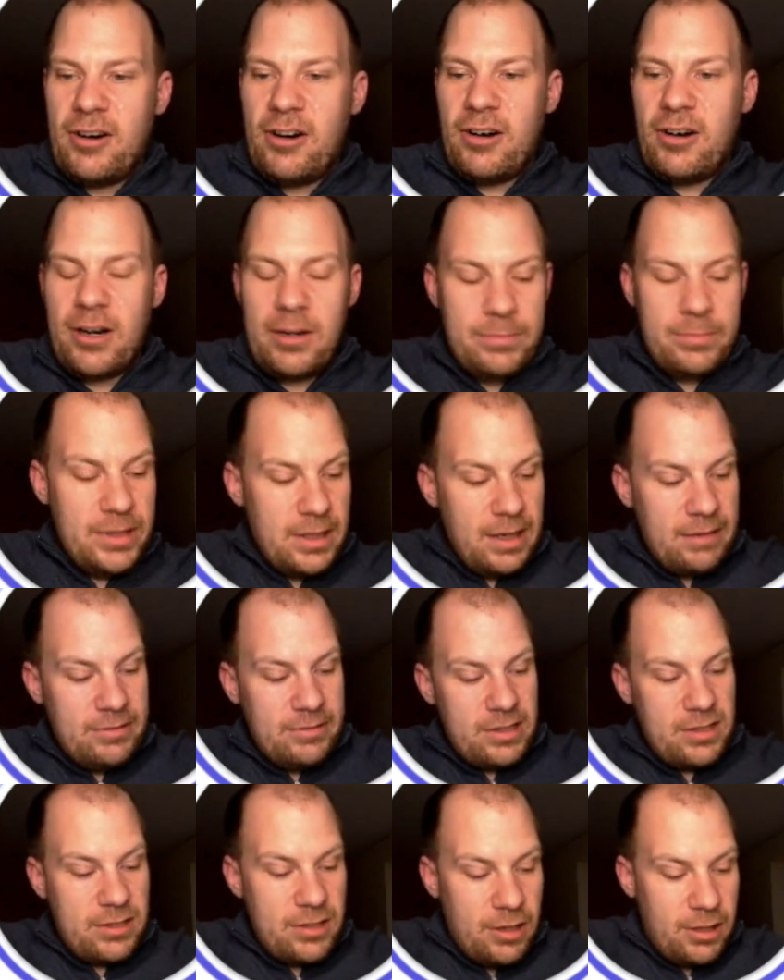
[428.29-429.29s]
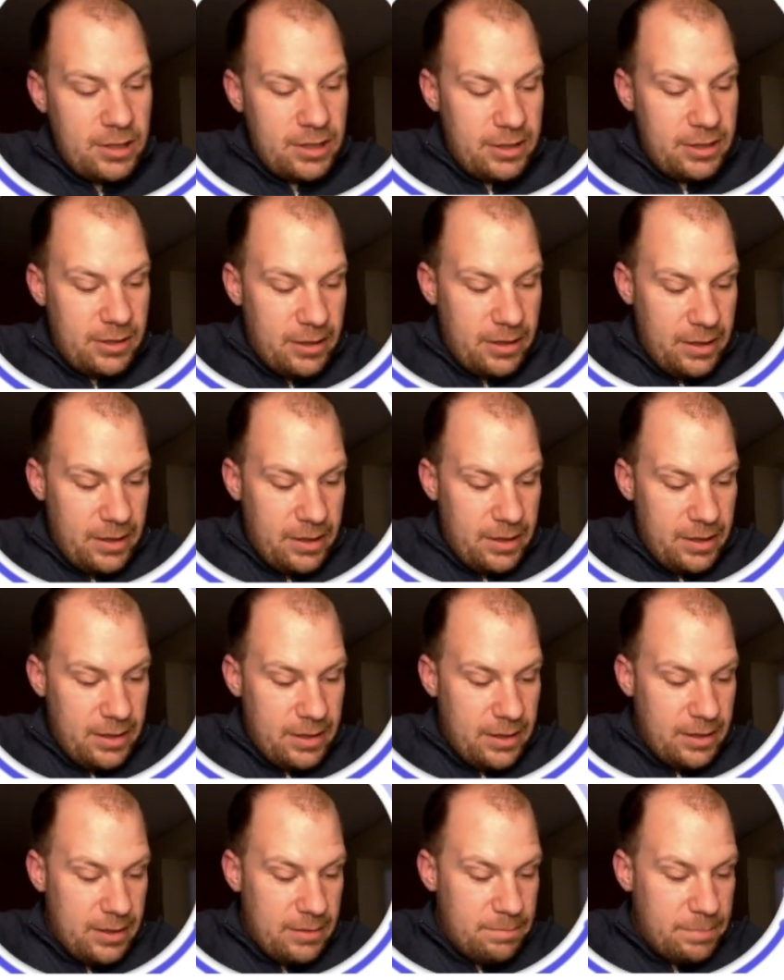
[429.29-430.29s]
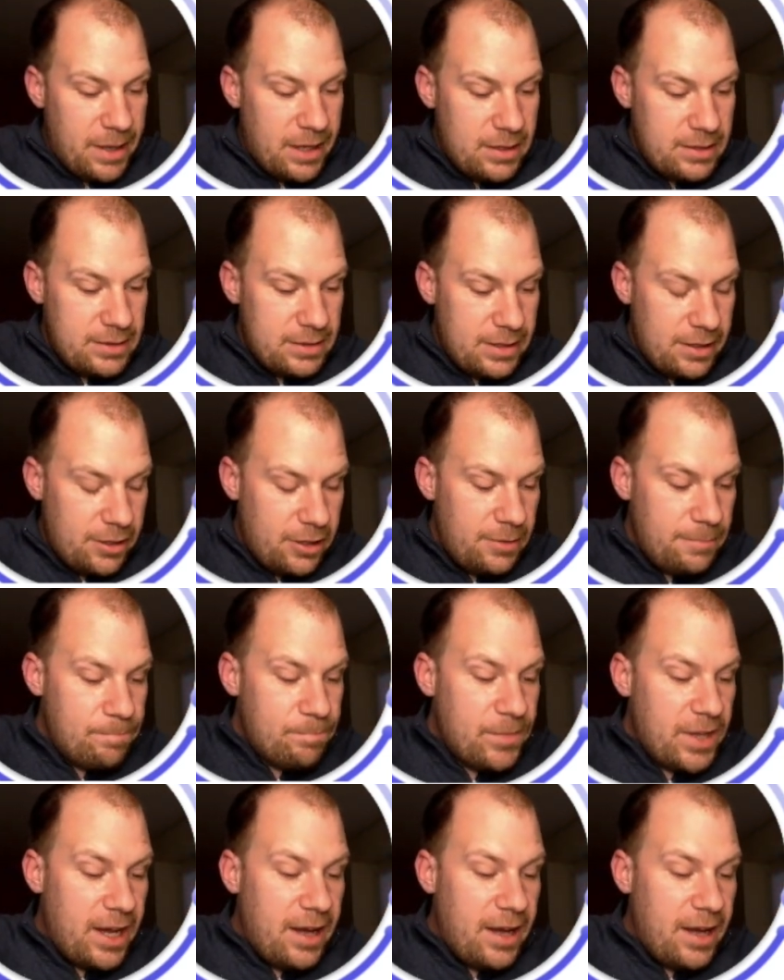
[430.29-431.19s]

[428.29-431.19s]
our beloved stock, Palantir?